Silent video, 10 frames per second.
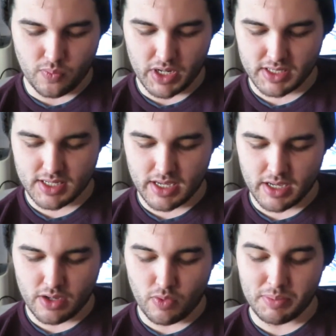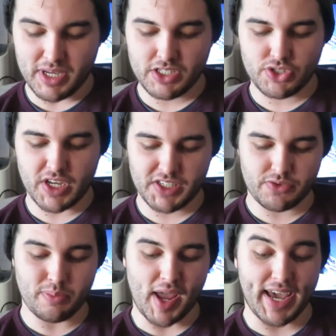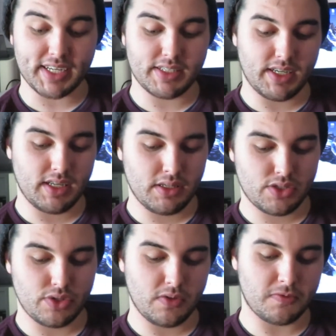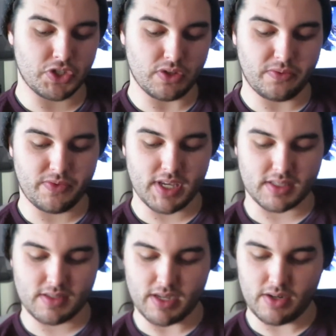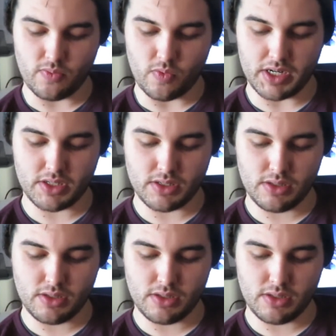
What made you change from acting to visual effects, and what do